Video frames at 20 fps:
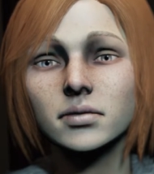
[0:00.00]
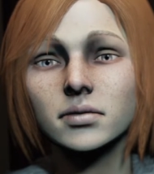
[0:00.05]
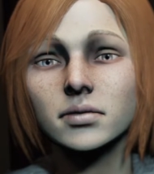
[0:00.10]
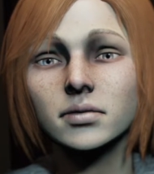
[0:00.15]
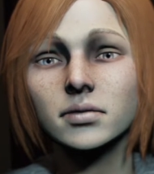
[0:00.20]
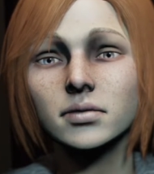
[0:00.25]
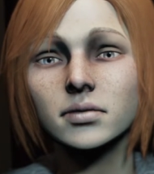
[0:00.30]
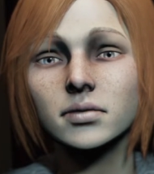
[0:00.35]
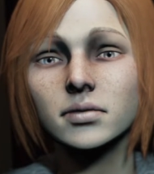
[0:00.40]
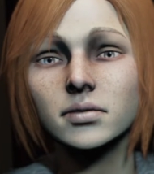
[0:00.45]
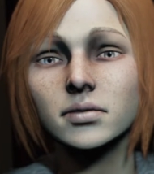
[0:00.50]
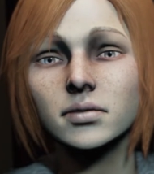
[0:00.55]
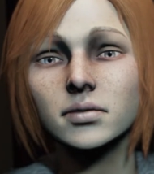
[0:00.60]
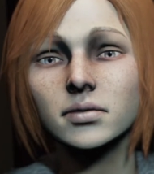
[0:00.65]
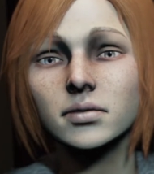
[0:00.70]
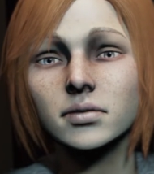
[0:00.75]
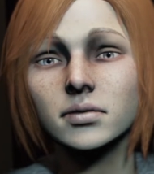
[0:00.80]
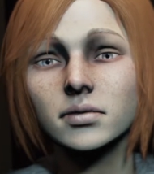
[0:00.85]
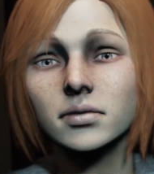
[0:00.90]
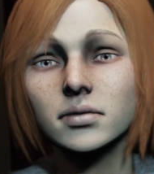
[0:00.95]

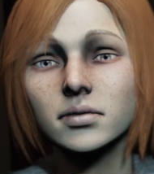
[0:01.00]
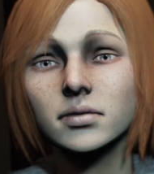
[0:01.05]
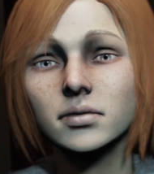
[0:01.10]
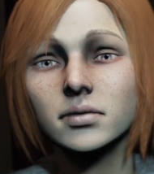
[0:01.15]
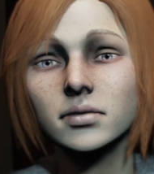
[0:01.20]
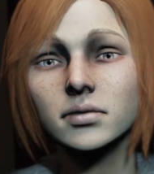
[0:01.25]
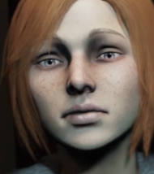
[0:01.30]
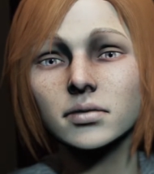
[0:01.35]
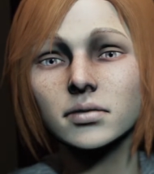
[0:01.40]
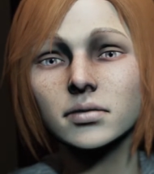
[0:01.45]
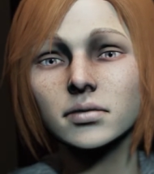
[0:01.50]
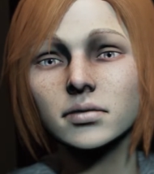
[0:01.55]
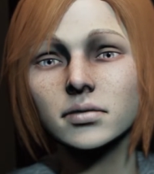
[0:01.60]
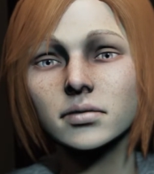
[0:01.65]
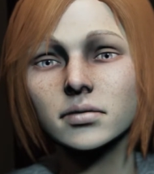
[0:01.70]
No one is speaking in this clip.